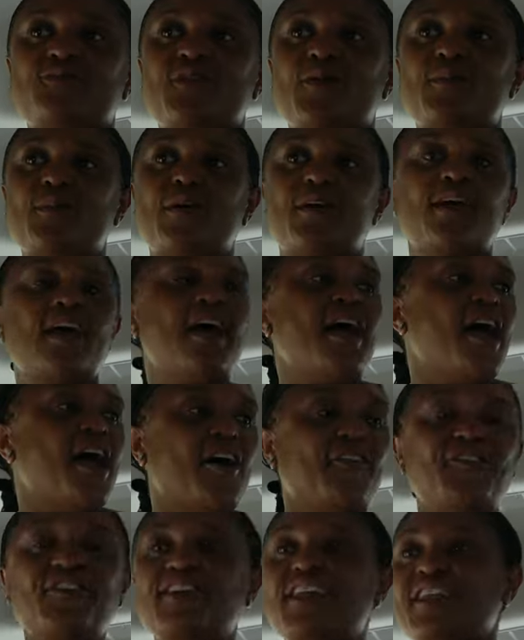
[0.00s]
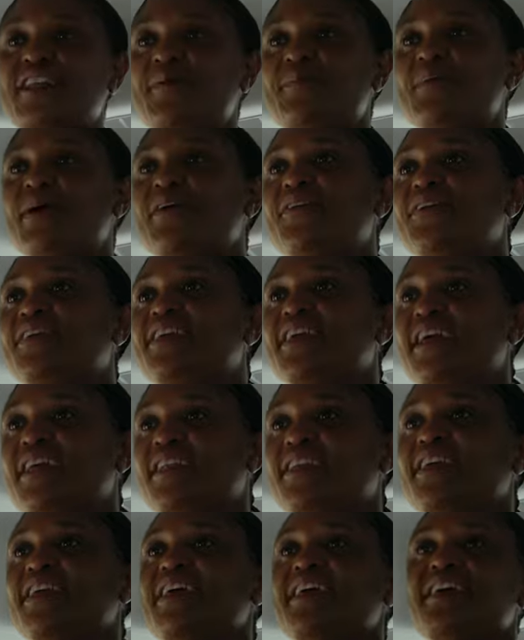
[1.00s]
from uh, African
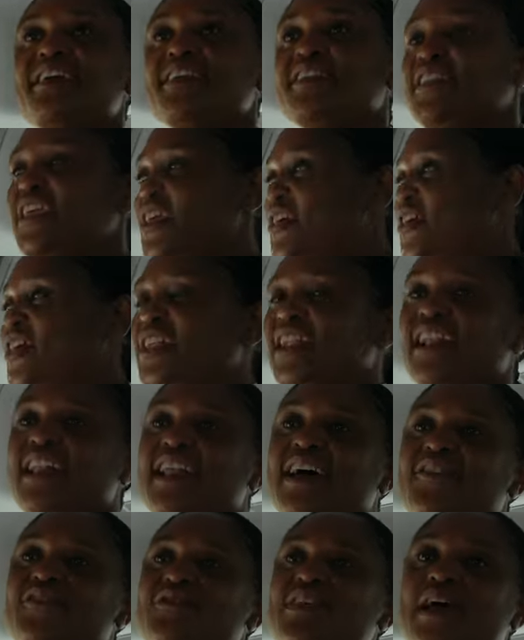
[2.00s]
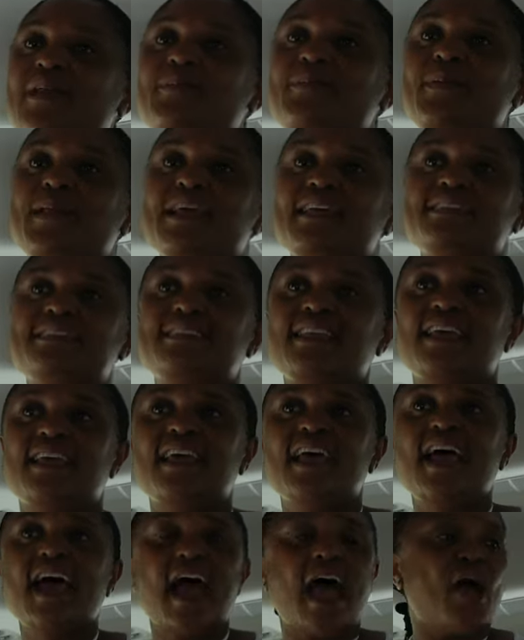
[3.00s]
American, they're gonna love that place
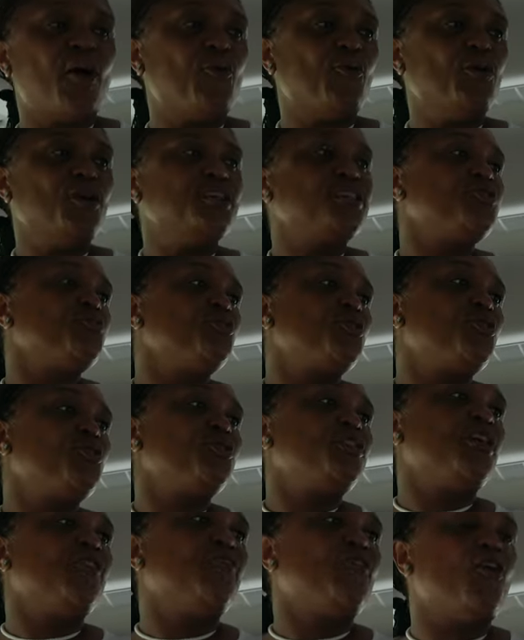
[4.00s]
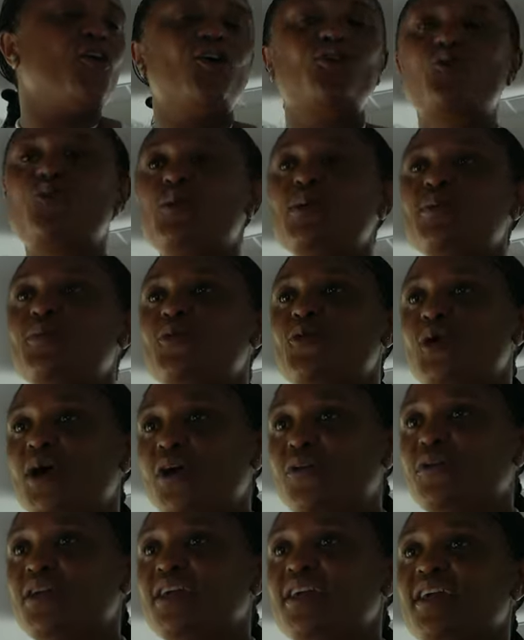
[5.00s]
there. I wish we could have all been
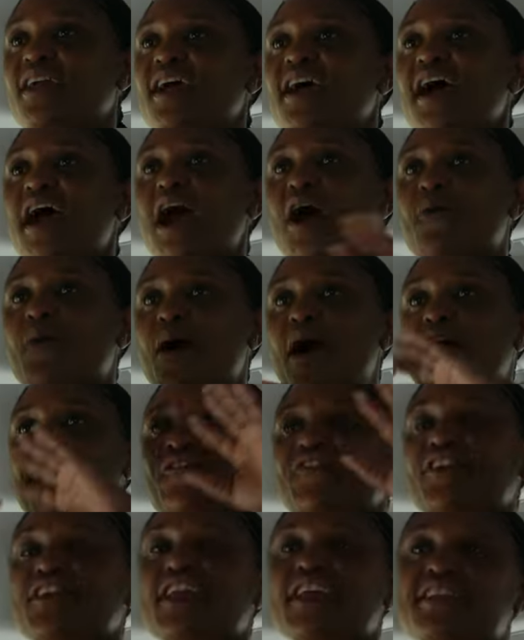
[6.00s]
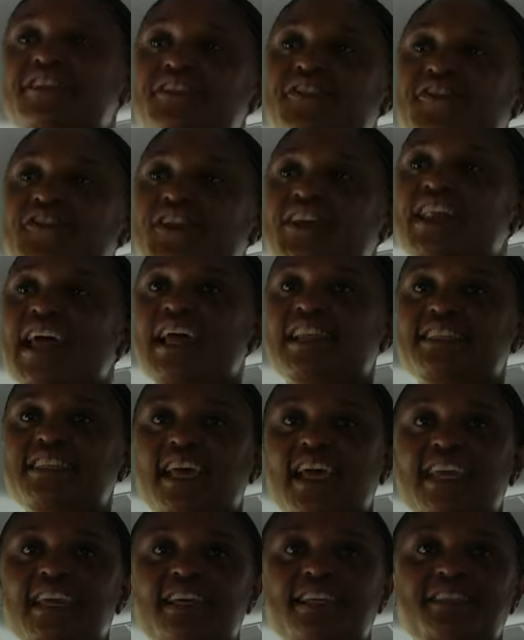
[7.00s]
wearing our African different
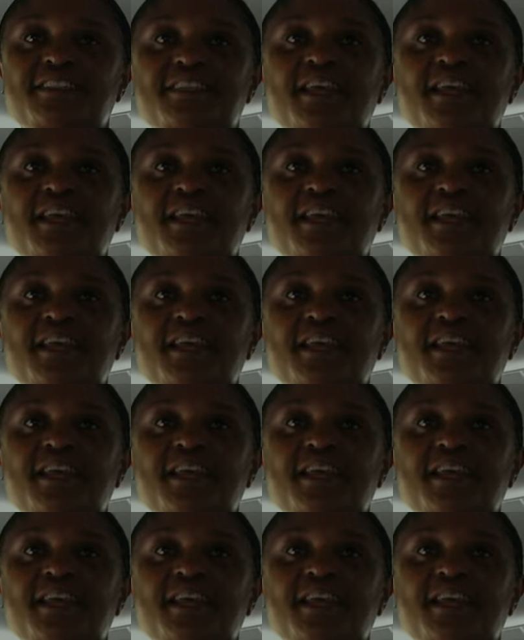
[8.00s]
attires